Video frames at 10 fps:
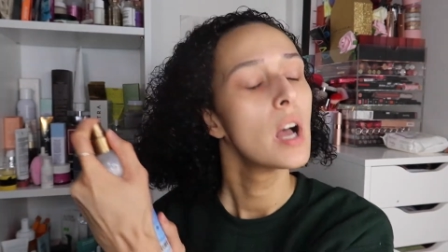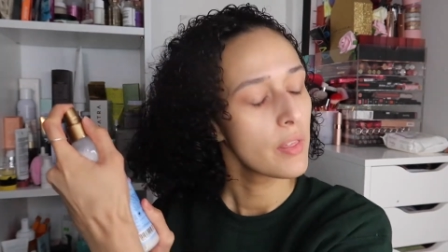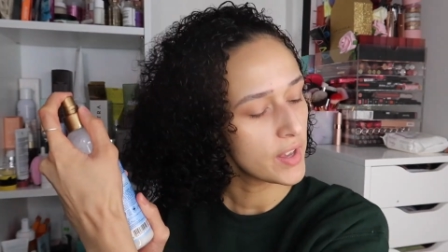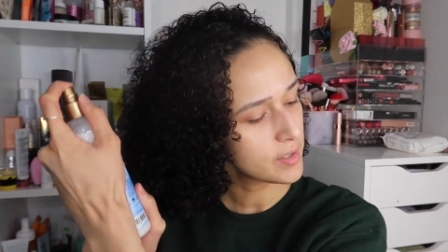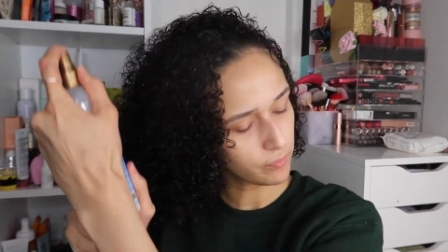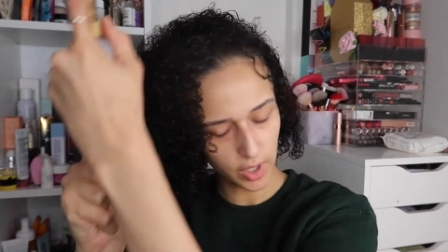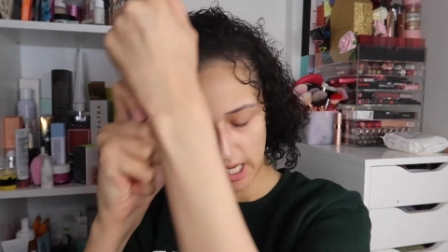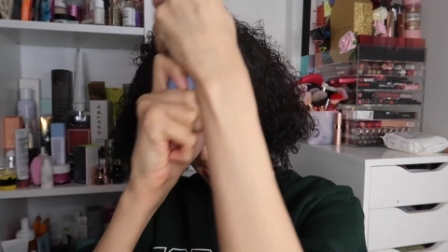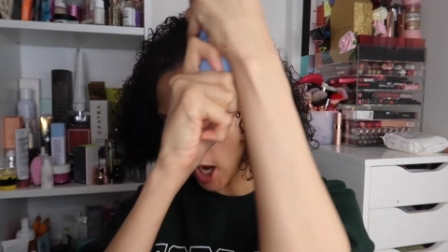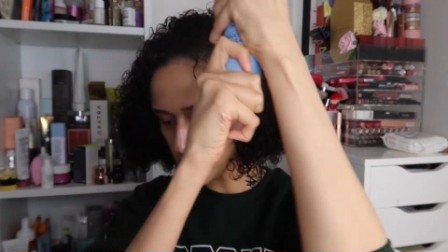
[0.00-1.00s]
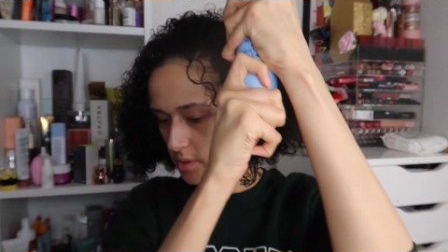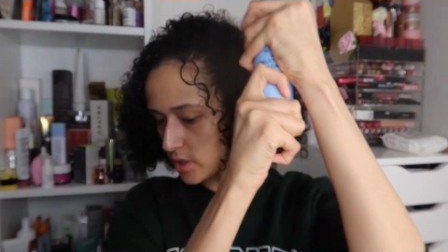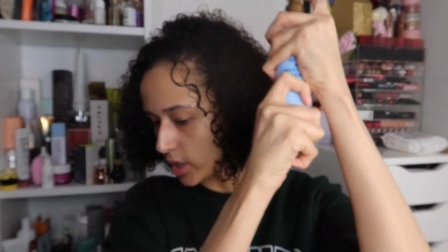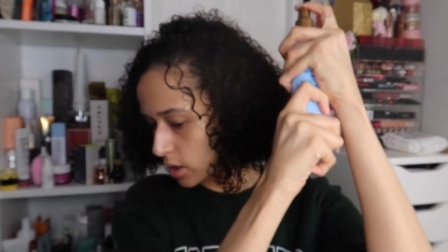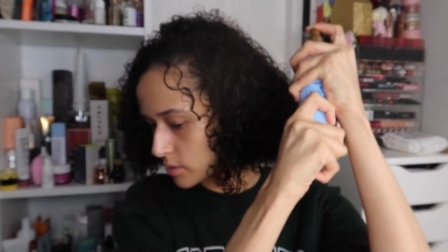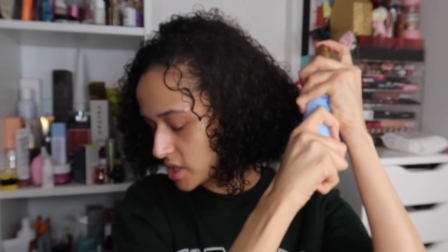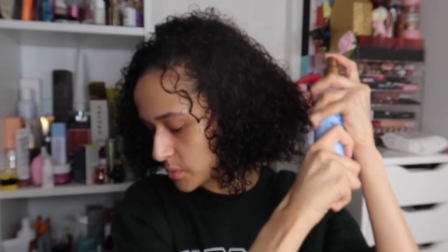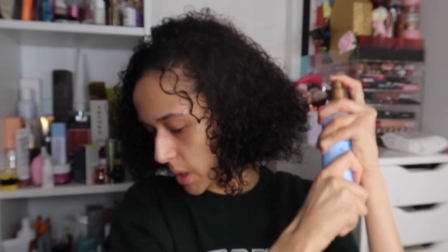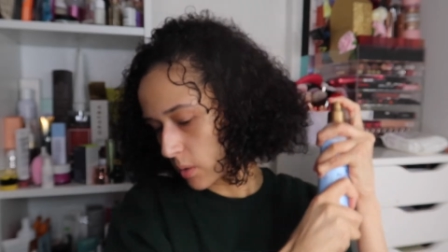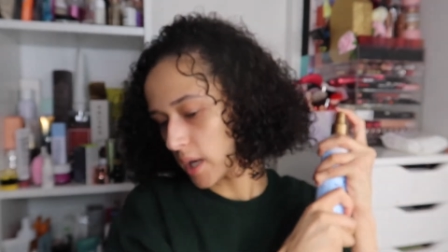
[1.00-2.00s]
This really helps with the curls as
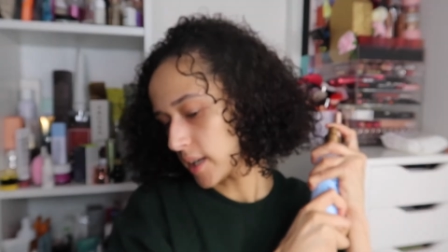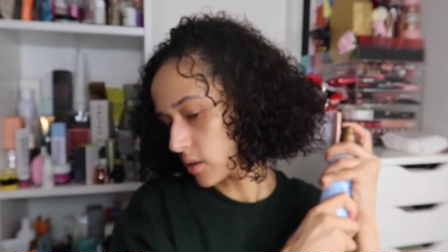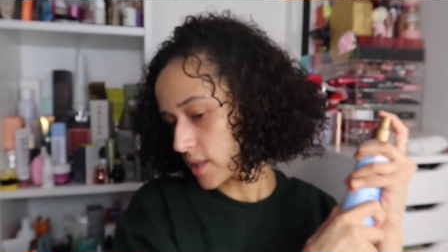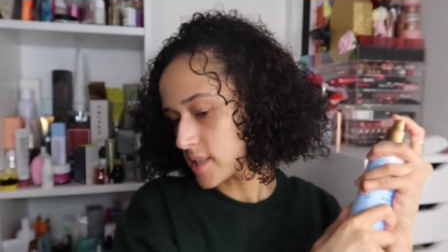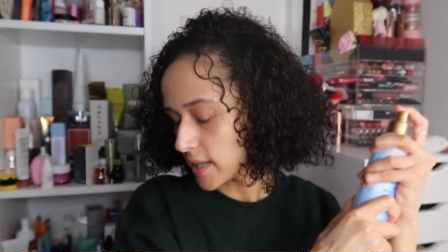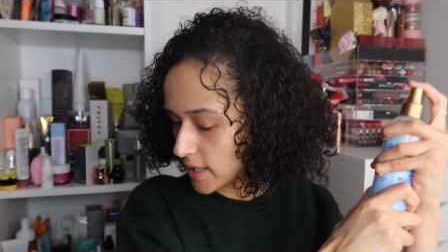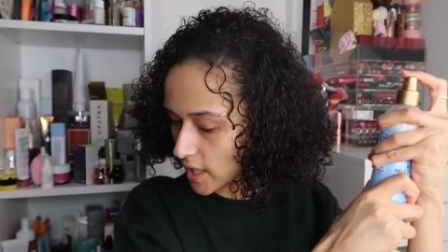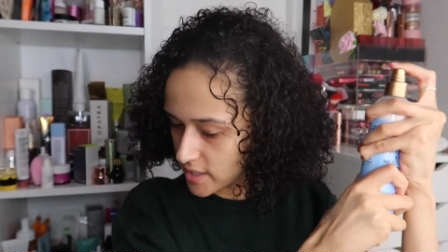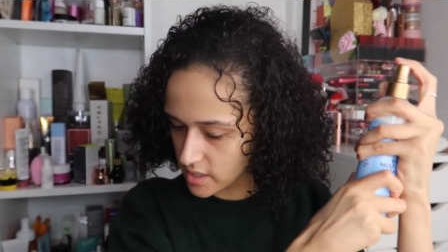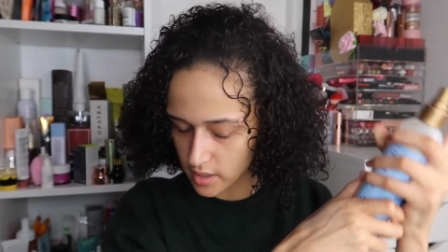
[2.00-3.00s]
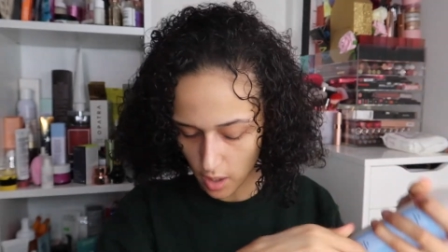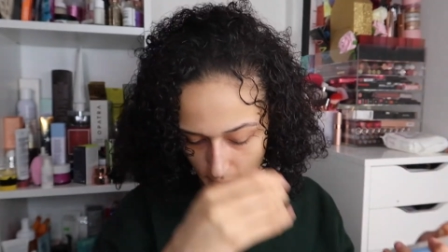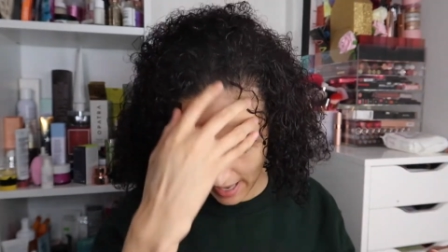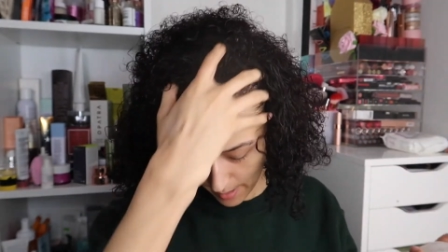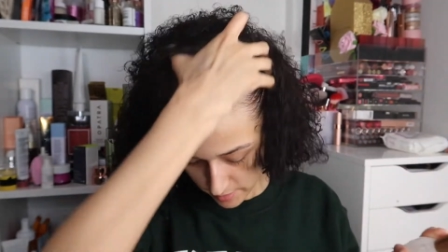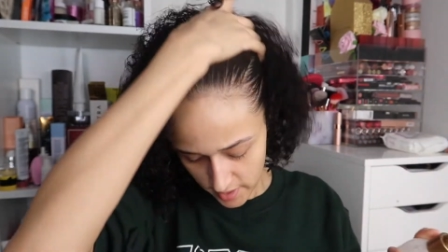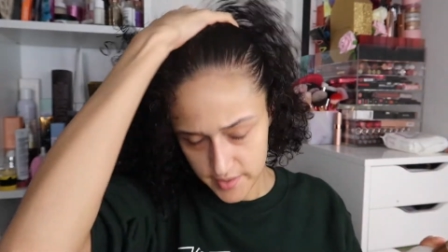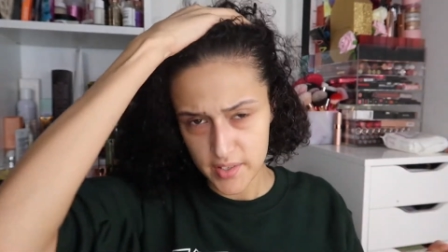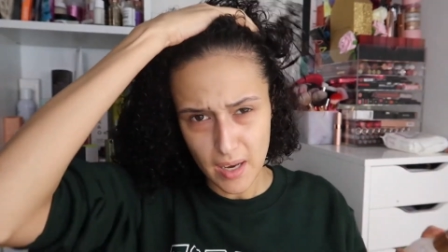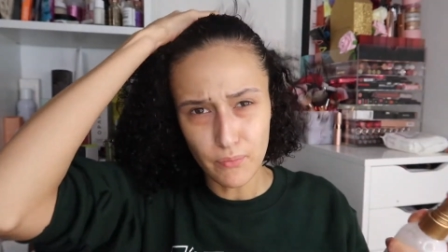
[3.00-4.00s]
well. Like honestly, I just go ham with
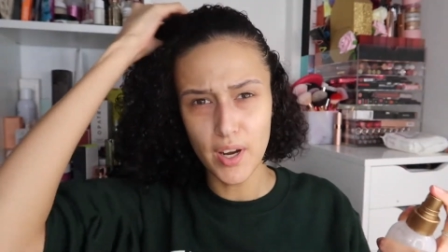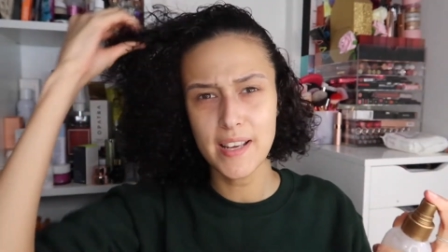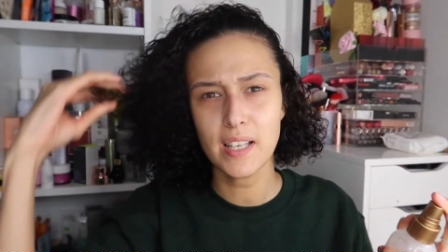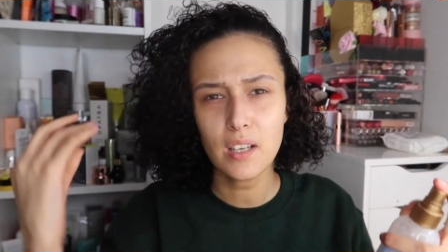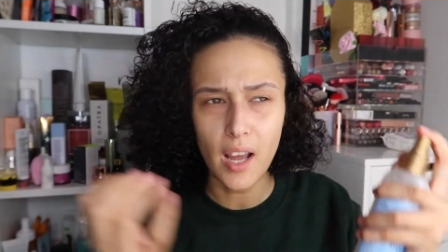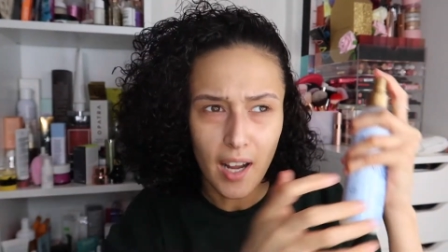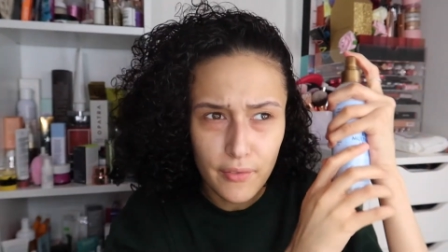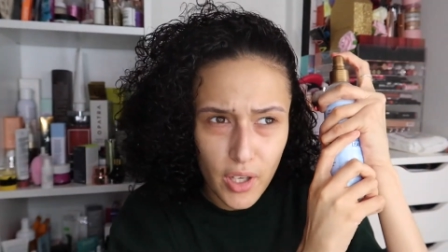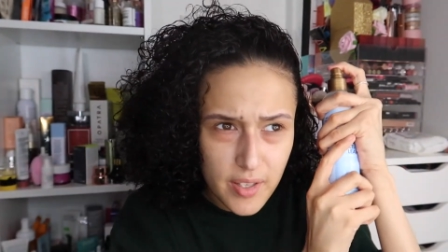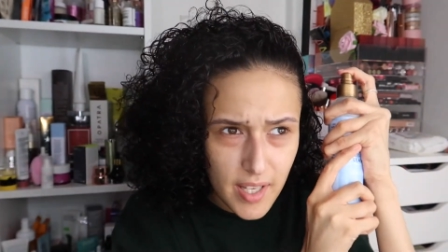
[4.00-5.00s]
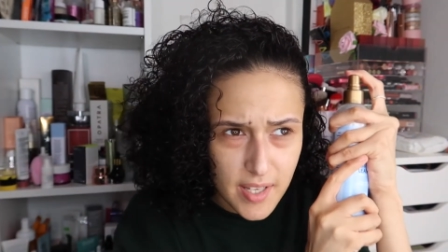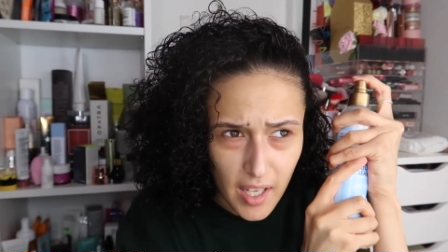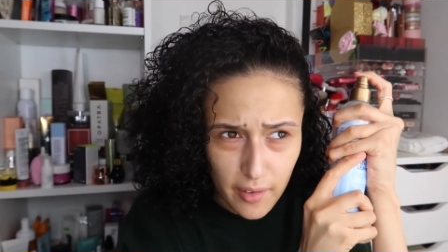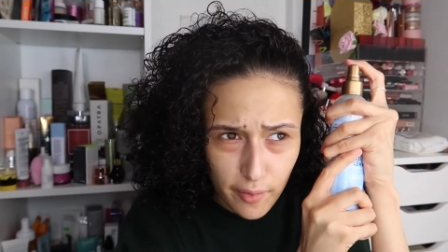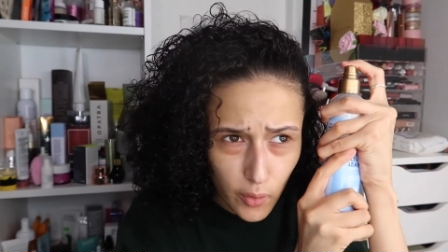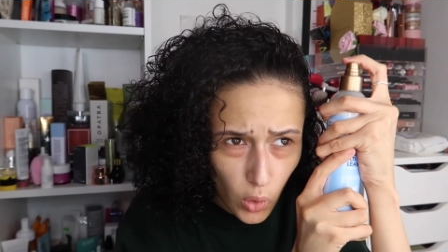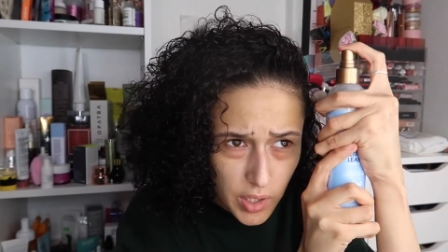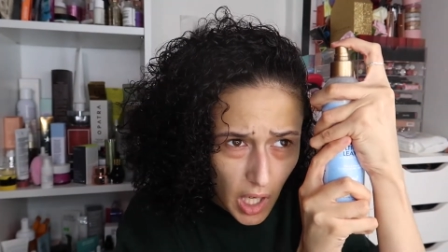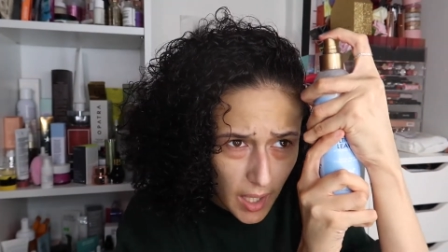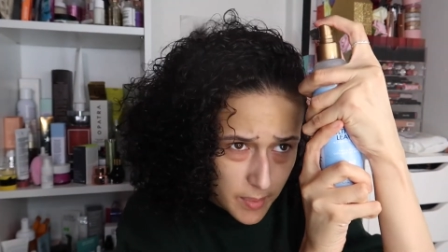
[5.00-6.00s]
this. For some reason, like I've used this like four
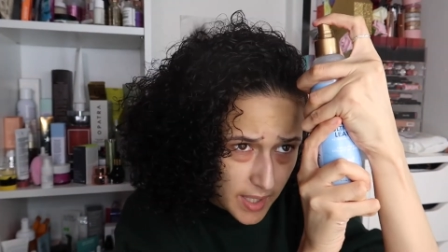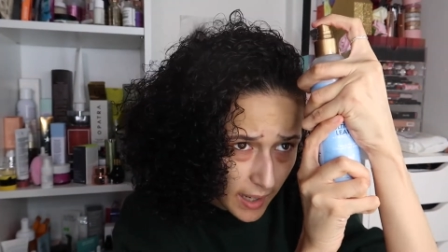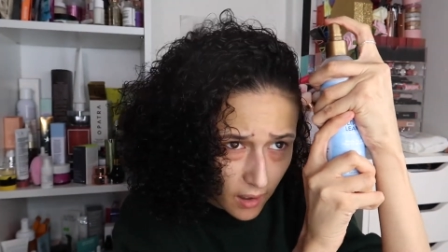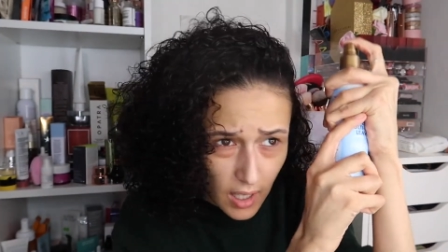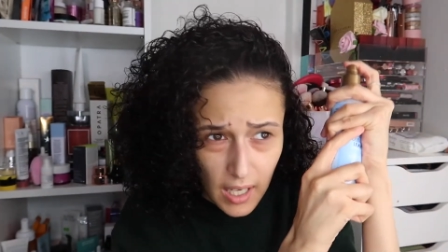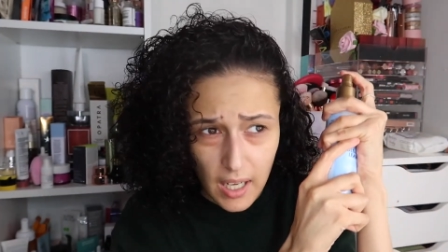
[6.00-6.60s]
times now